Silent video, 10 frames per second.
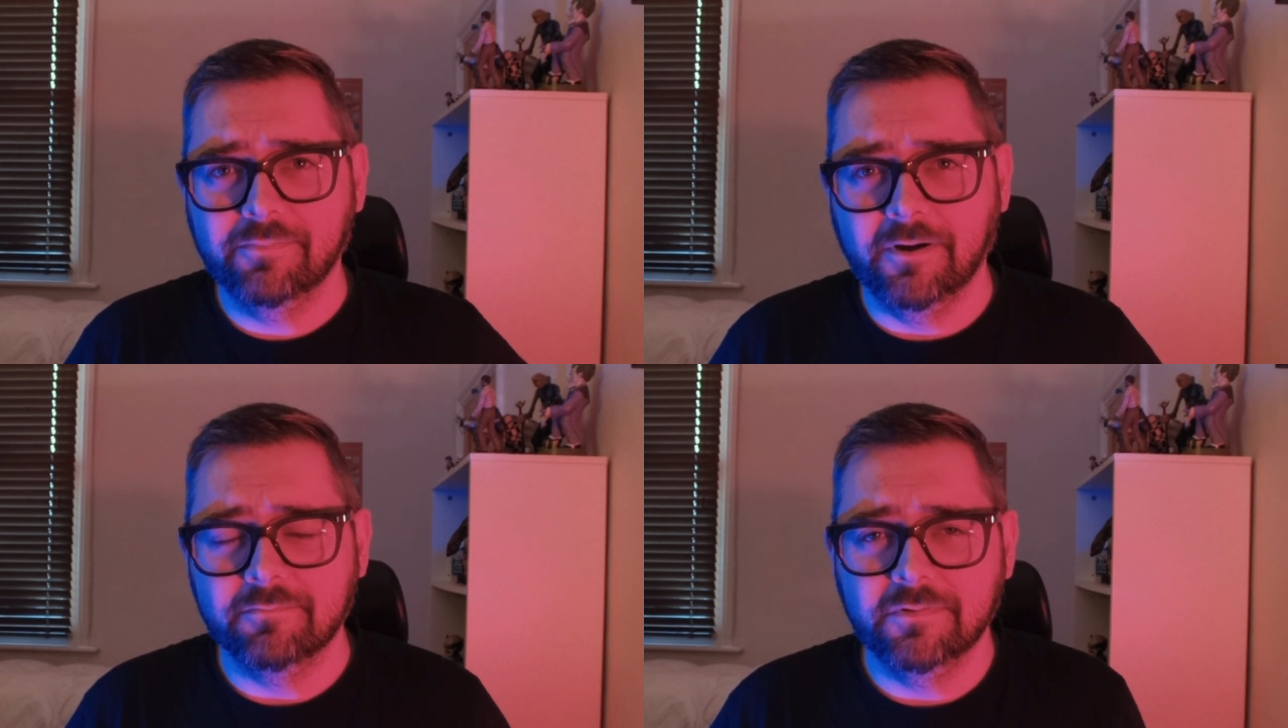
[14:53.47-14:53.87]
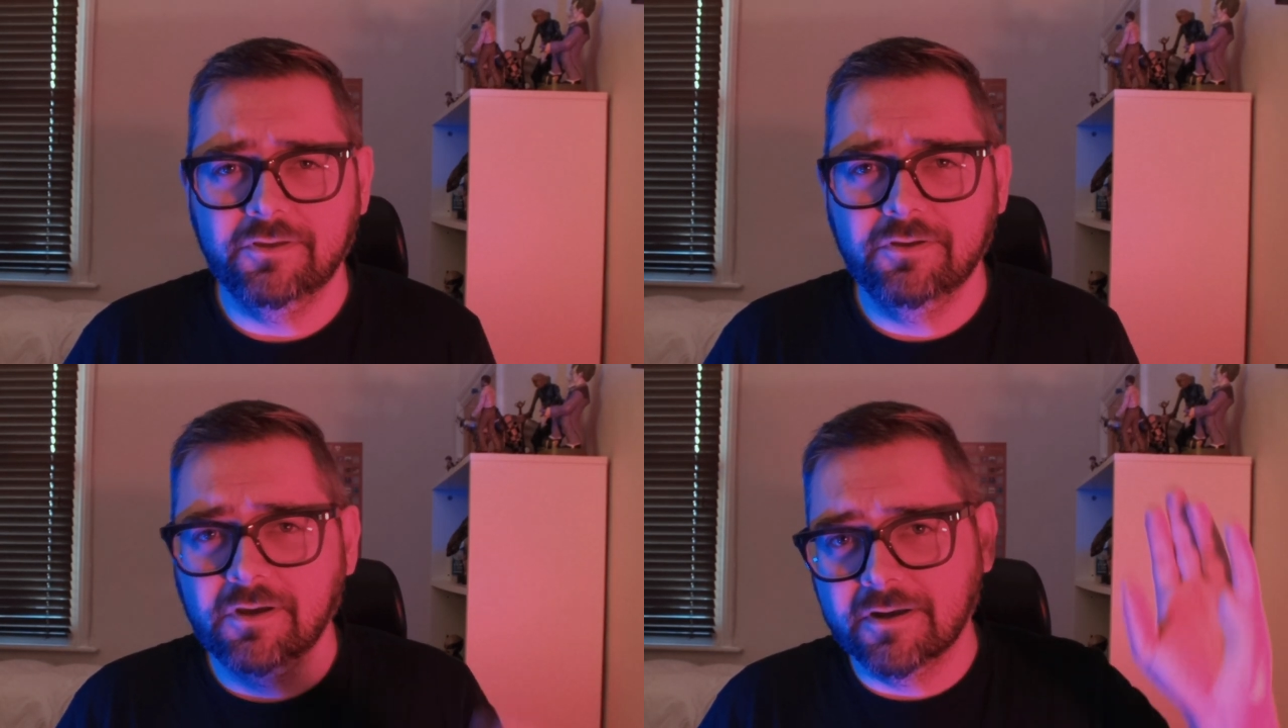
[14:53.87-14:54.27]

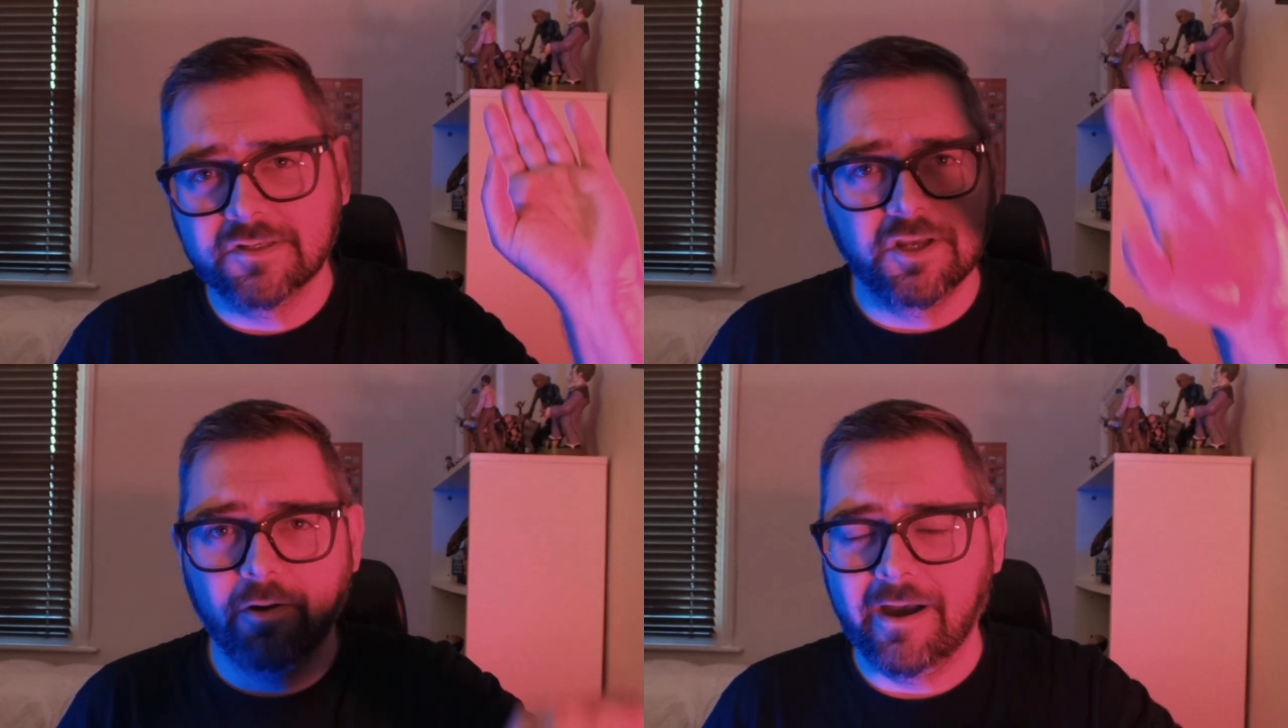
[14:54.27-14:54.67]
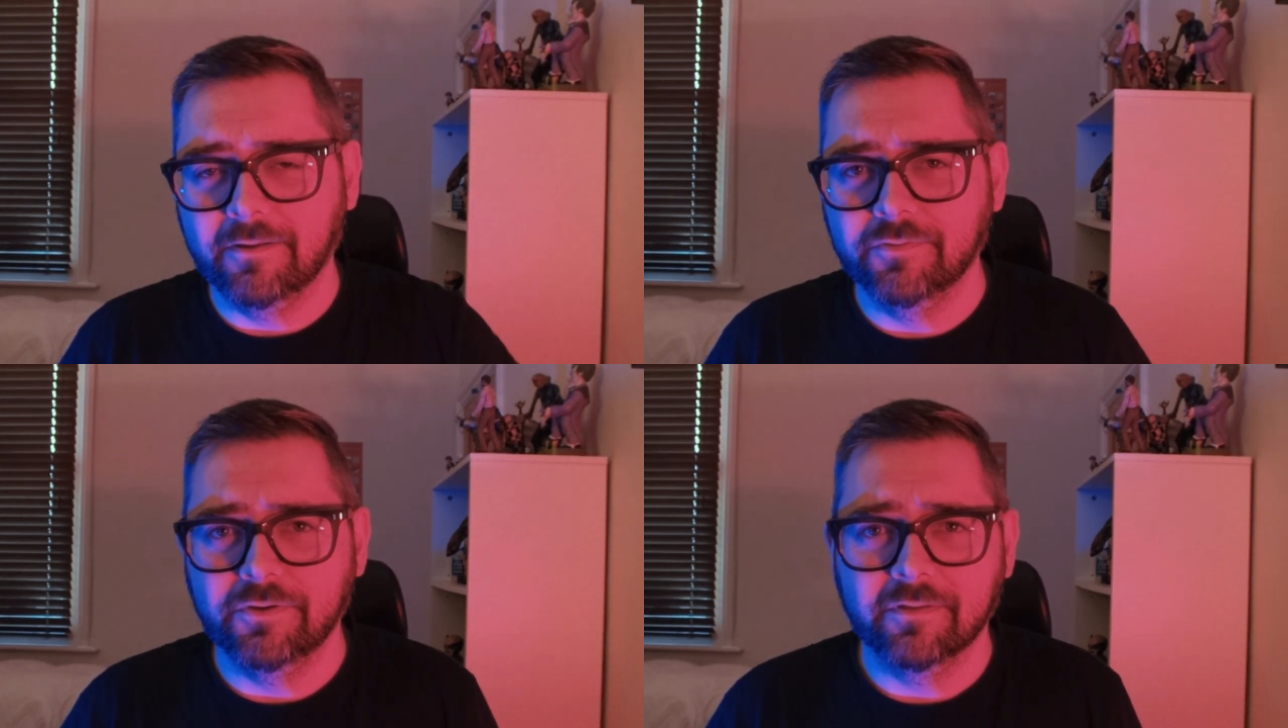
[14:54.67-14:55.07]
You guys go out
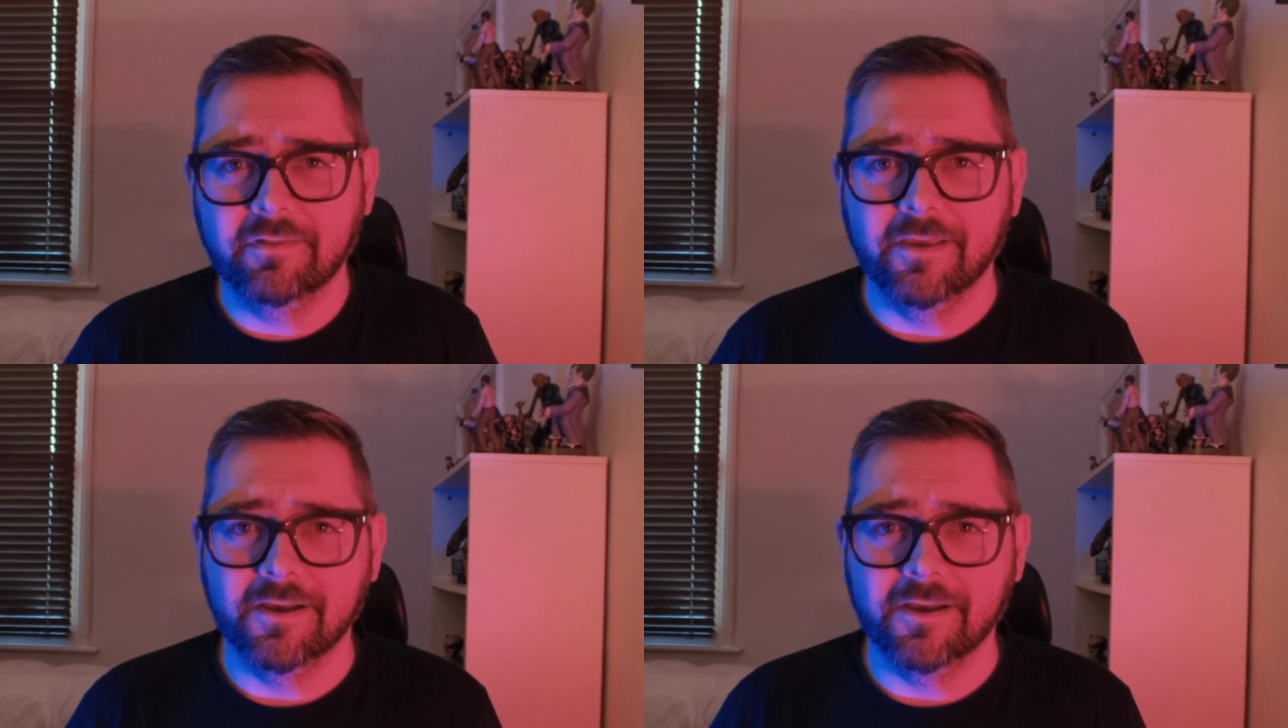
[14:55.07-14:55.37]
and do your thing.